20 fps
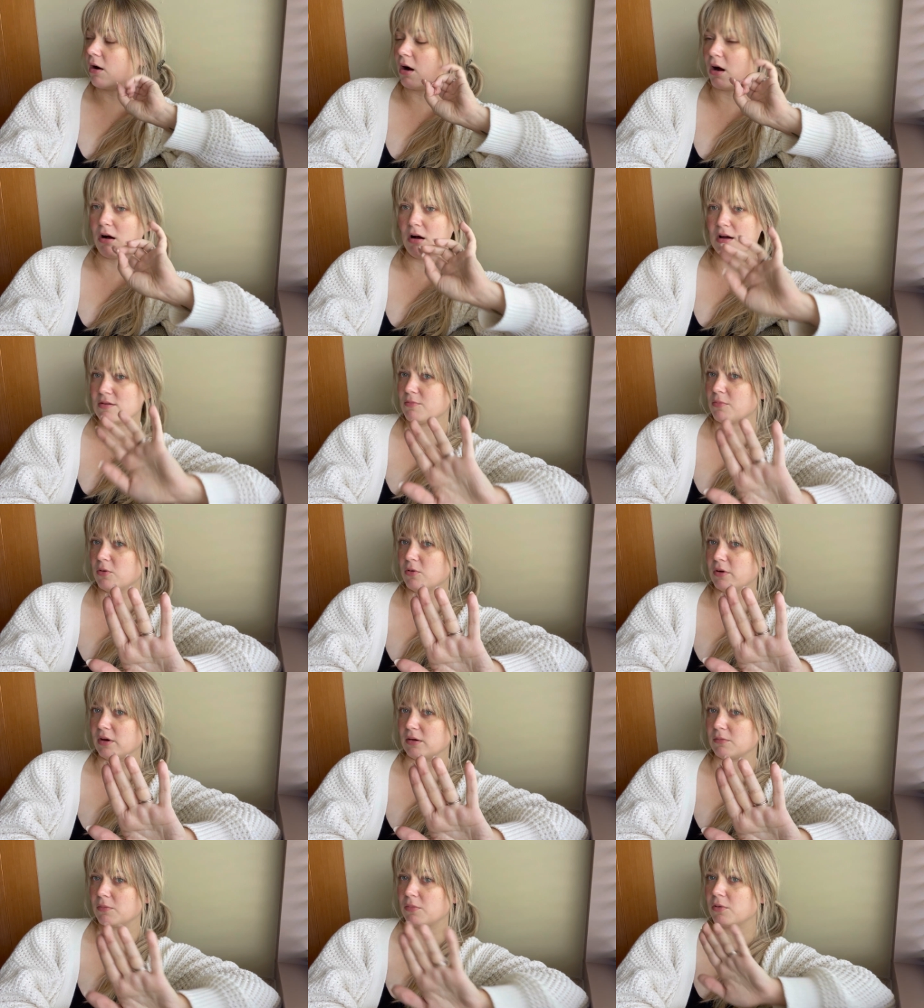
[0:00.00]
On
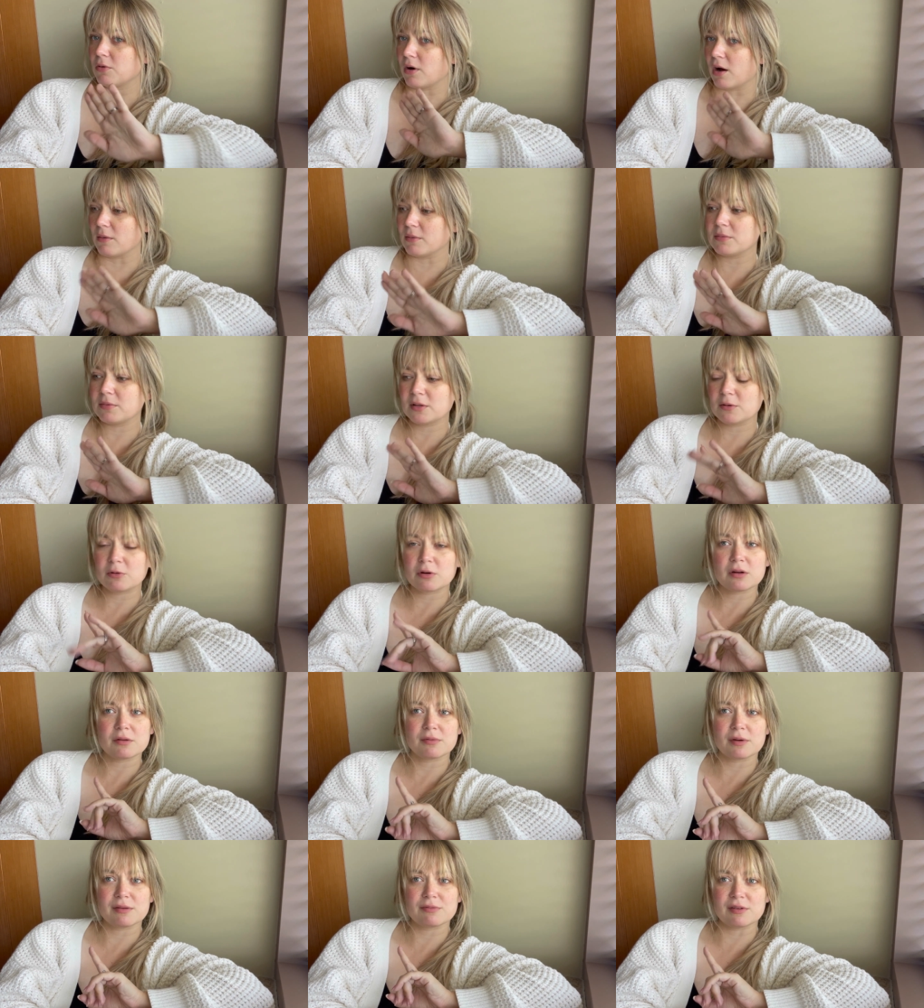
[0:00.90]
point, probably one
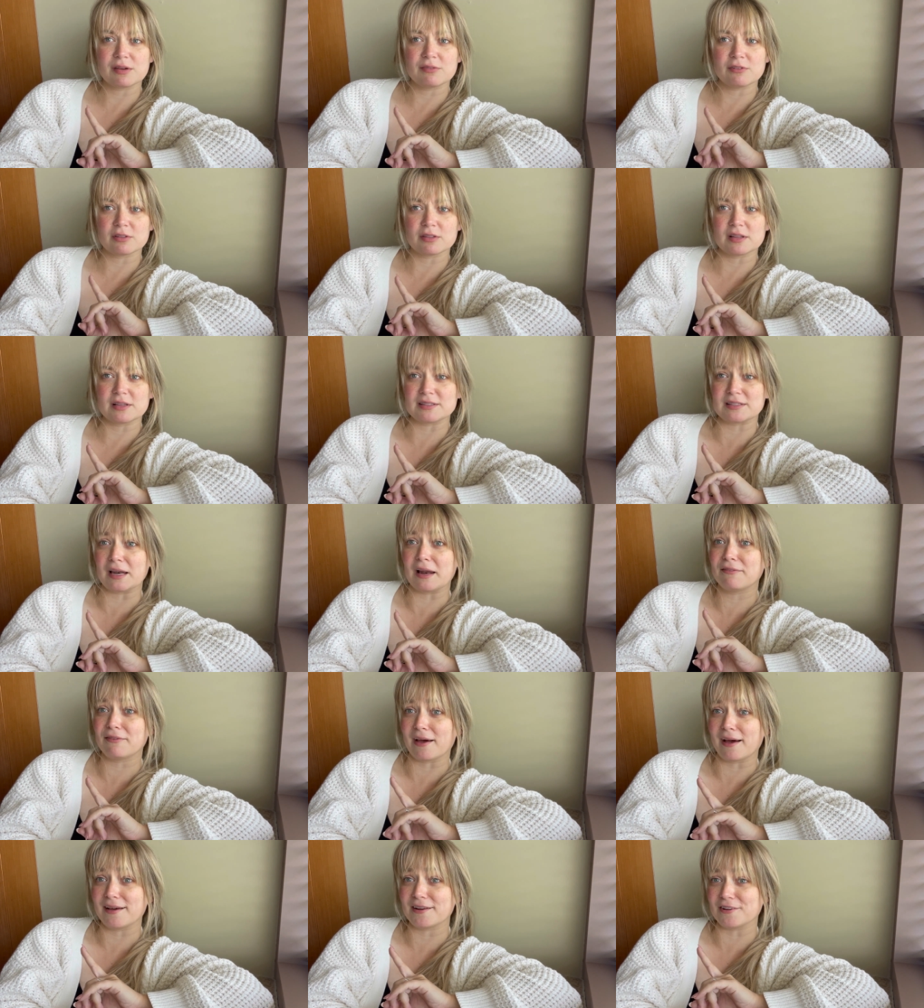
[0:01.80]
of my favorite things that I've
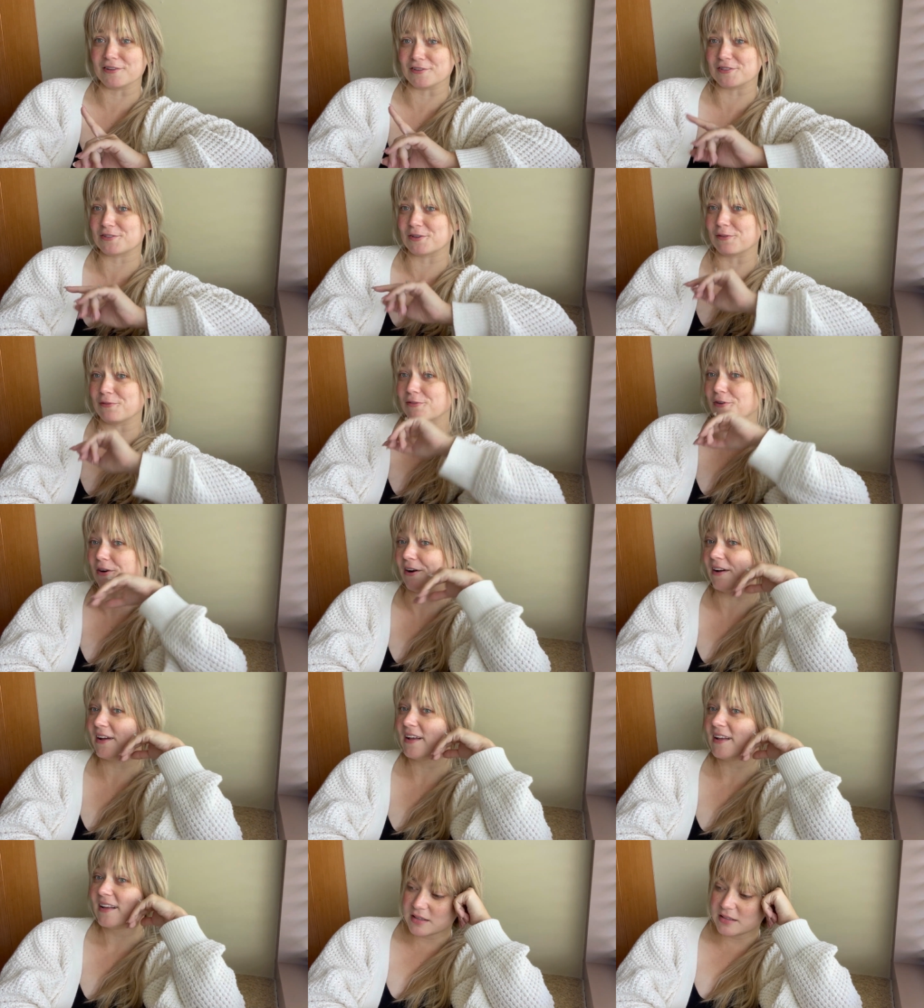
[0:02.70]
had here so
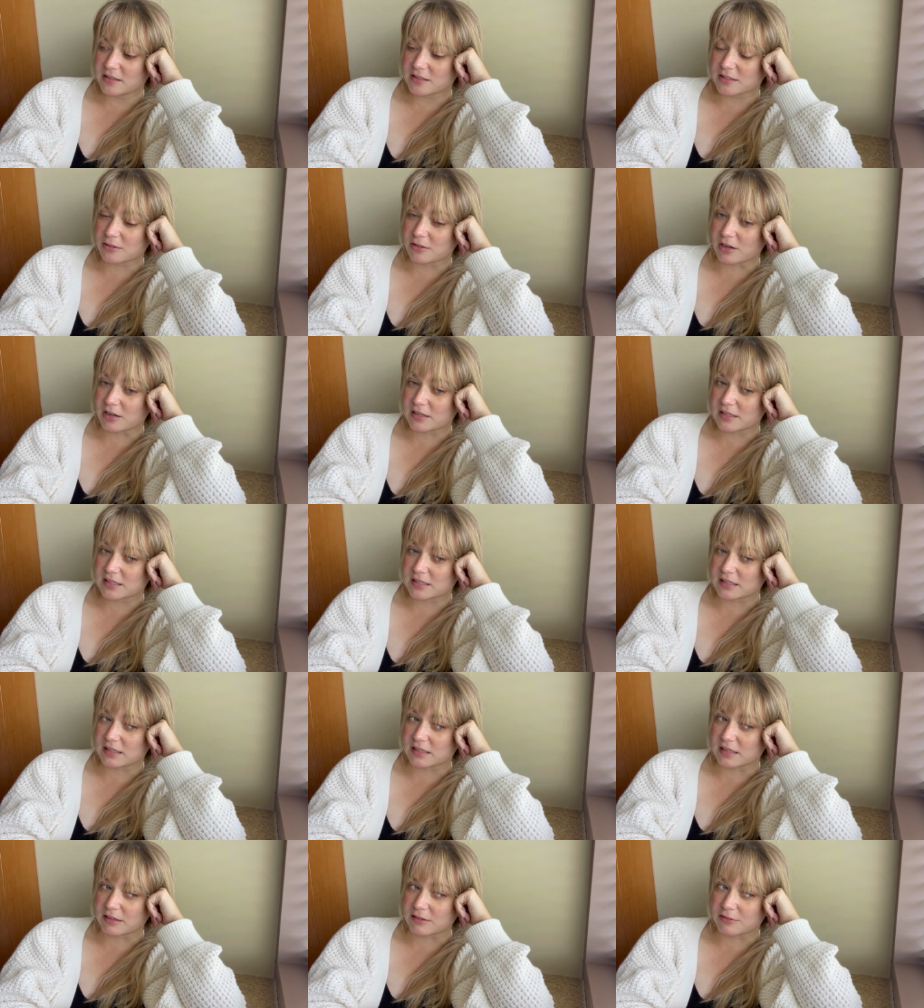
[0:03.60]
far. So
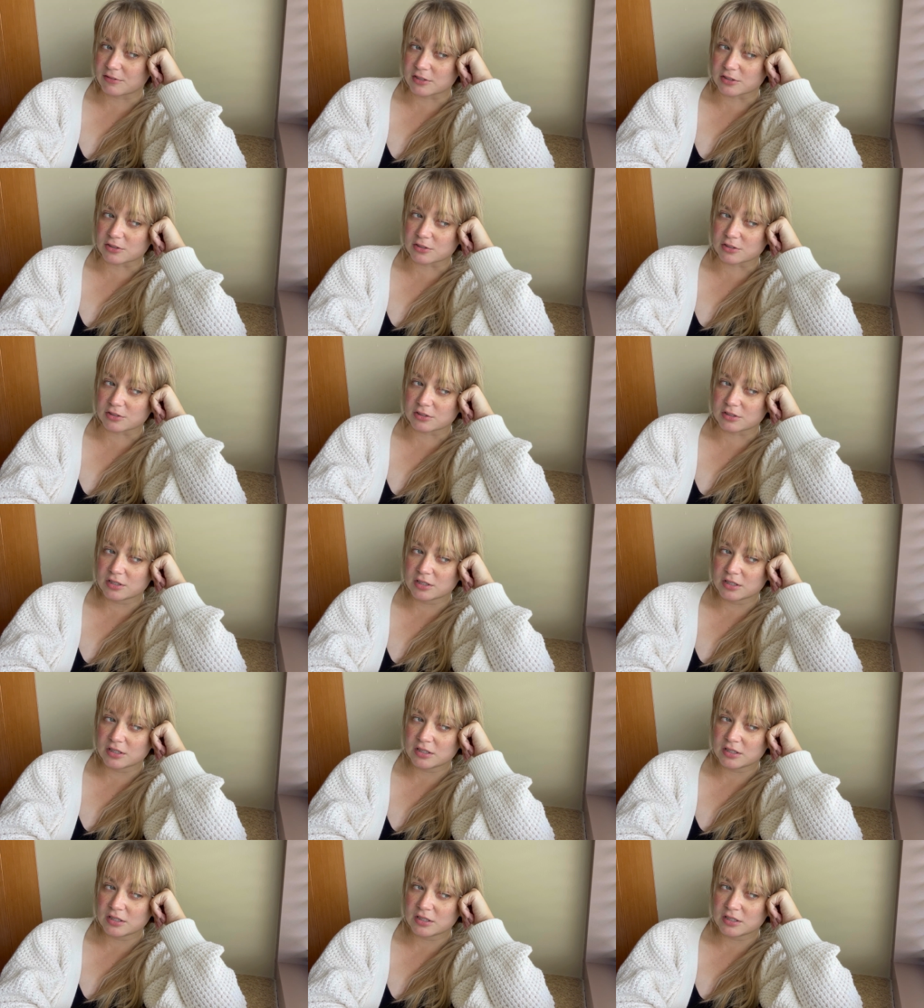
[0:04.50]
honestly, I feel